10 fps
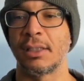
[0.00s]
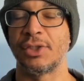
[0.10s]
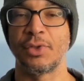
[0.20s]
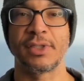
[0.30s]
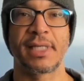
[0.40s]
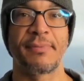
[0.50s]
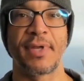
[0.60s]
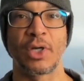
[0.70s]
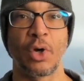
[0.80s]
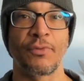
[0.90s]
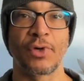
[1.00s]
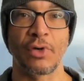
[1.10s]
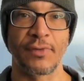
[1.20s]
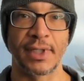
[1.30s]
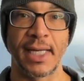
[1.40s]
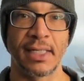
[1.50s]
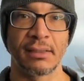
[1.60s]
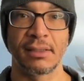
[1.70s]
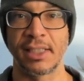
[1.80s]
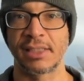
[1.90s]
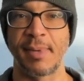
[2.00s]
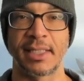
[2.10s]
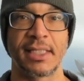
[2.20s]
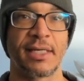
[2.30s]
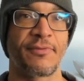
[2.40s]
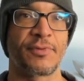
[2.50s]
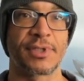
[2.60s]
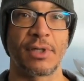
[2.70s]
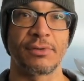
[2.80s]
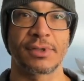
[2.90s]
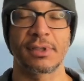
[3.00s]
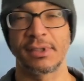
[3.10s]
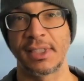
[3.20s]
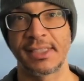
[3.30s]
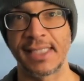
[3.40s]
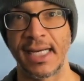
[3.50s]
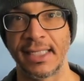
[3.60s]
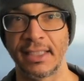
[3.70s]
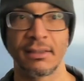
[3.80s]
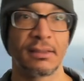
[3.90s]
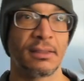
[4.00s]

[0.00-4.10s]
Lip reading: doing the same thing over and over again, expecting different results, is insanity.